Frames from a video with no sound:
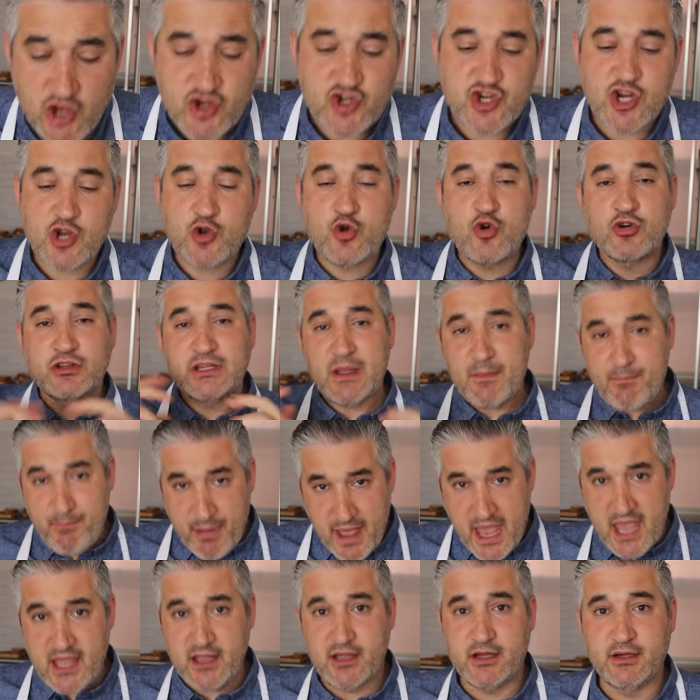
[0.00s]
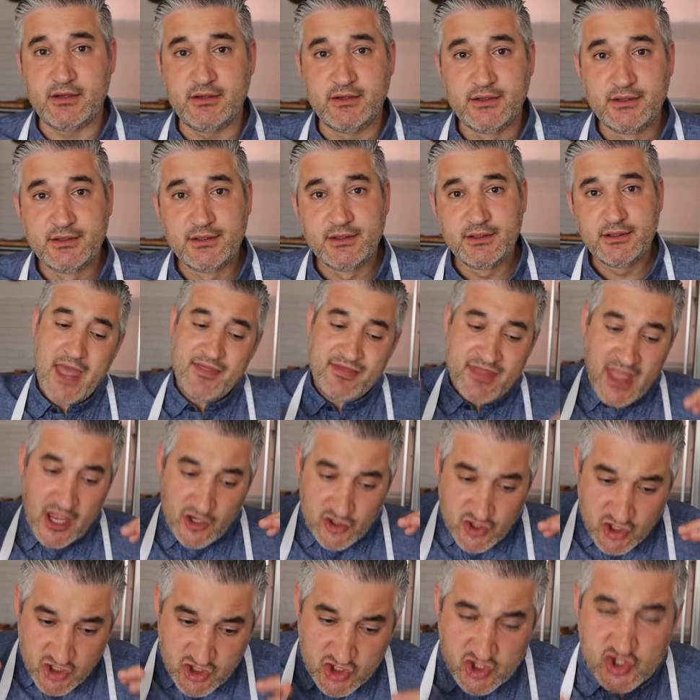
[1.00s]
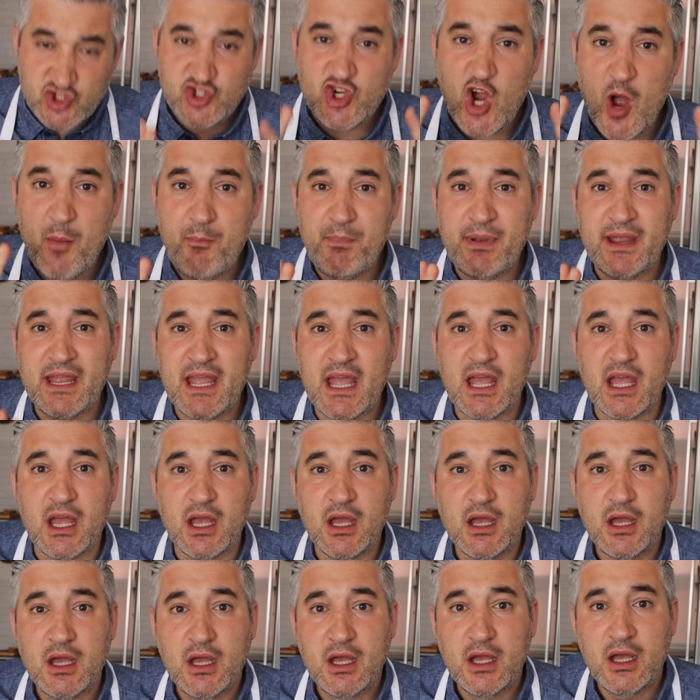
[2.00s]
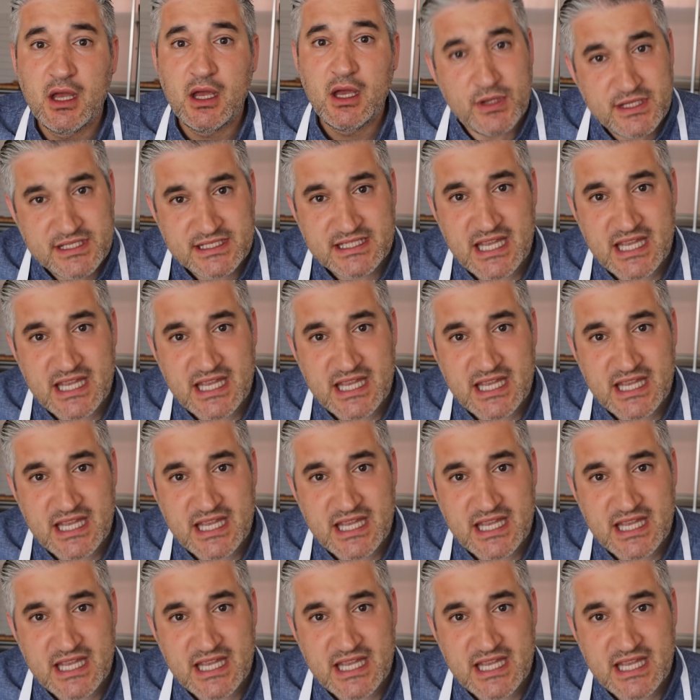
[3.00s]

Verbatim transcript: She cooked the bacon and now she's chopping it with